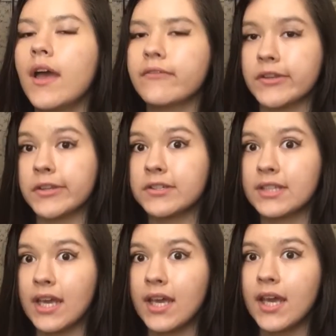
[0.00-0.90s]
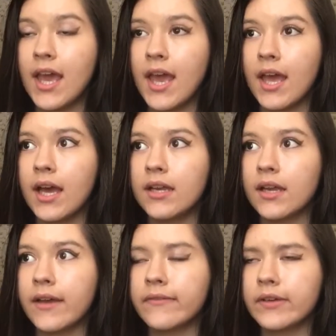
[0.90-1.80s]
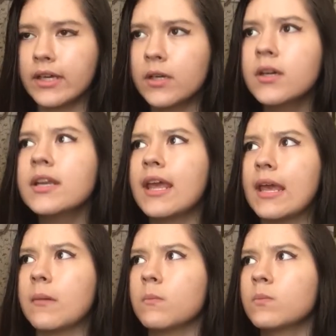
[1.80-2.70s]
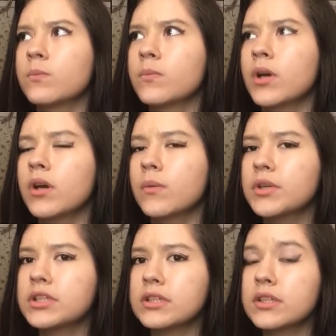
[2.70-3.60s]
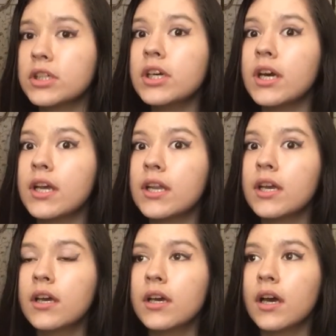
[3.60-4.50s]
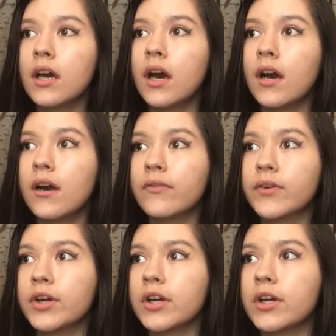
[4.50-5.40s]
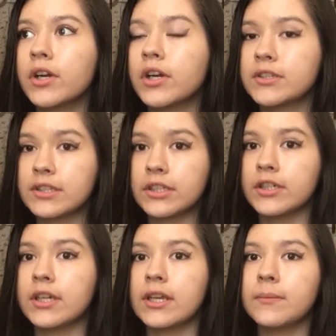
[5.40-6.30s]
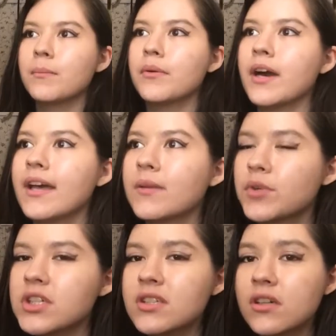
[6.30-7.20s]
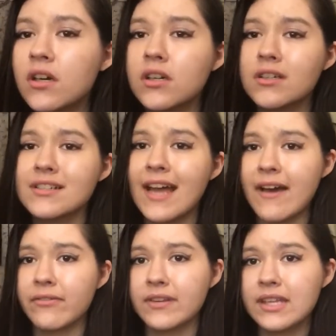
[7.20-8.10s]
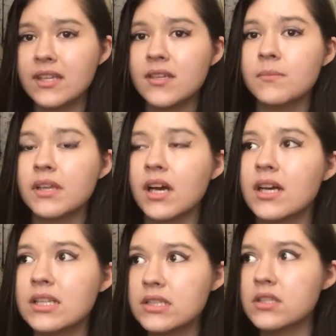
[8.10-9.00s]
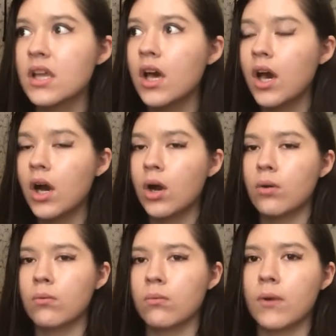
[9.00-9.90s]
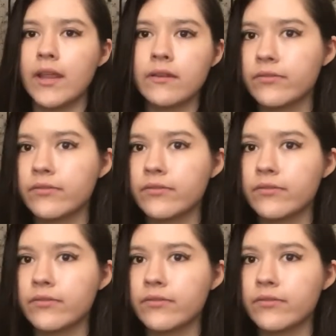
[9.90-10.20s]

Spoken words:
every Thursday, and I forget her name, which is good for her security, but we're just gonna call her Daphne because why the